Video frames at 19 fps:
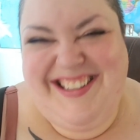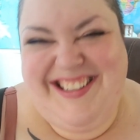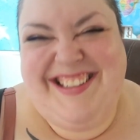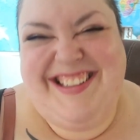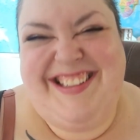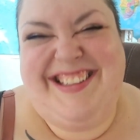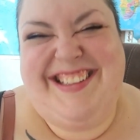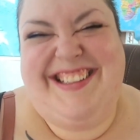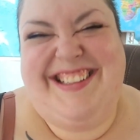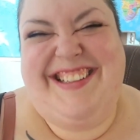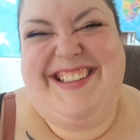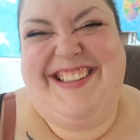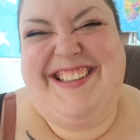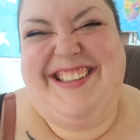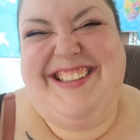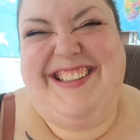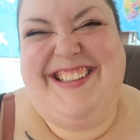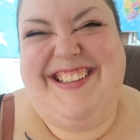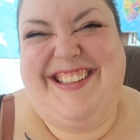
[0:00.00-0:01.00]

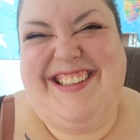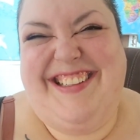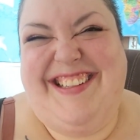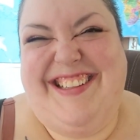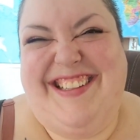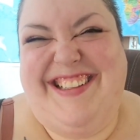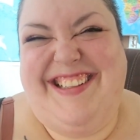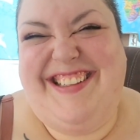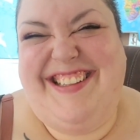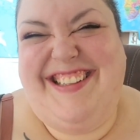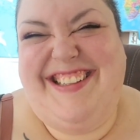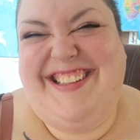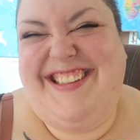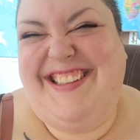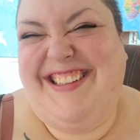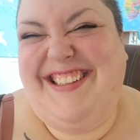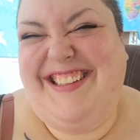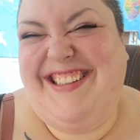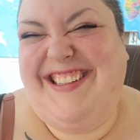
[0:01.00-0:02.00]

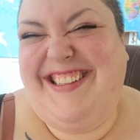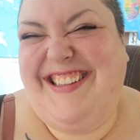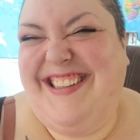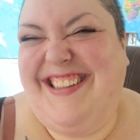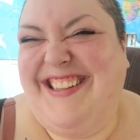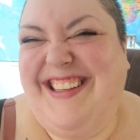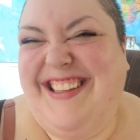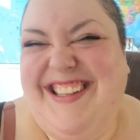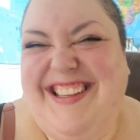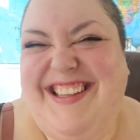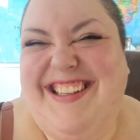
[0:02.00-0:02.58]
No one is speaking in this clip.